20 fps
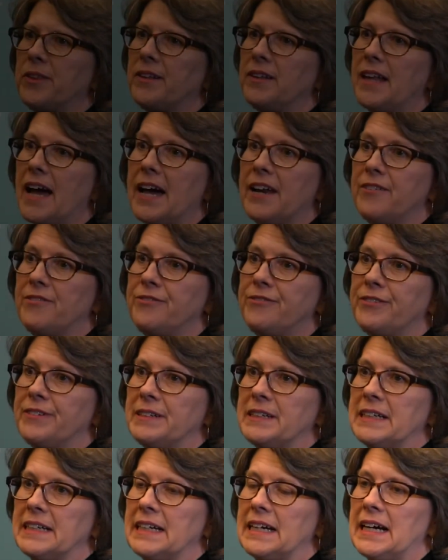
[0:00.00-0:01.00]
with a lot of
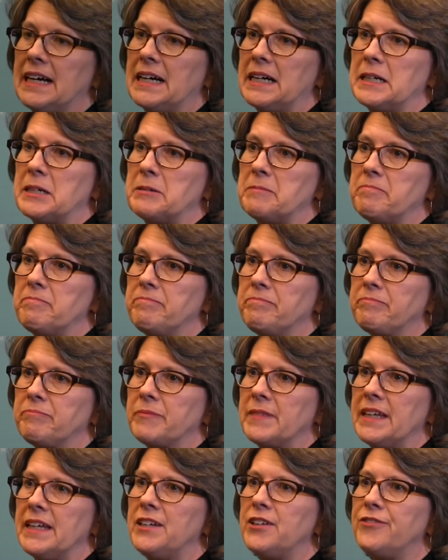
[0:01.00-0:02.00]

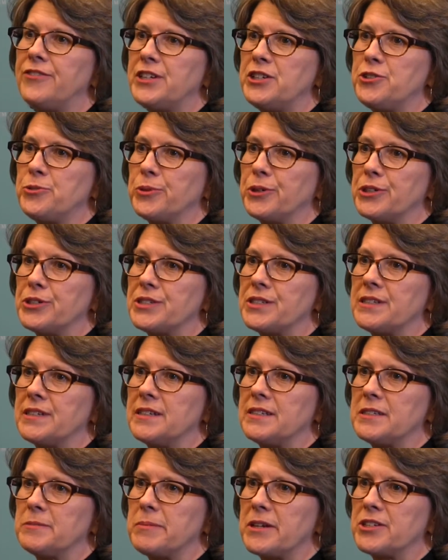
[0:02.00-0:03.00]
individuals,
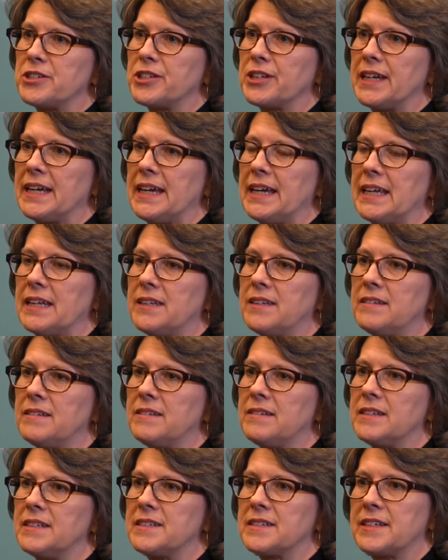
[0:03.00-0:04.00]
especially in
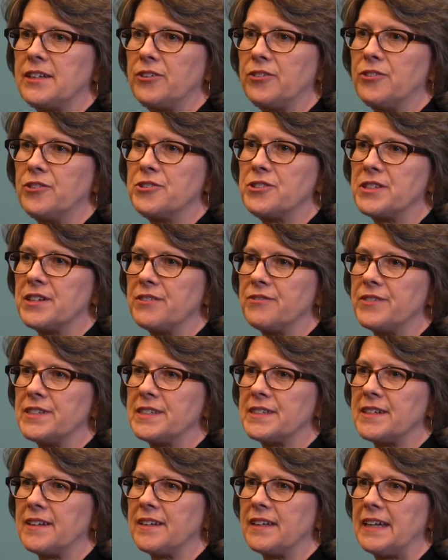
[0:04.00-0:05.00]
the skilled nursing
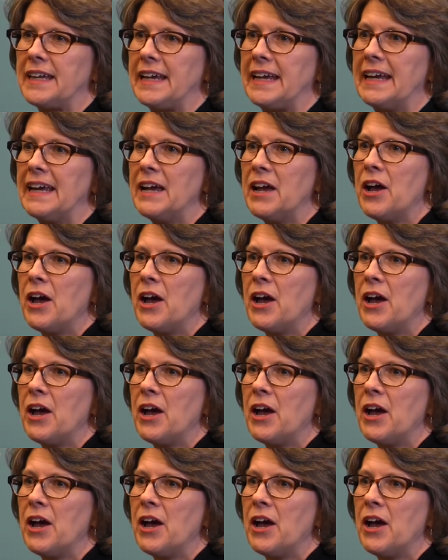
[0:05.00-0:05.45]
facility.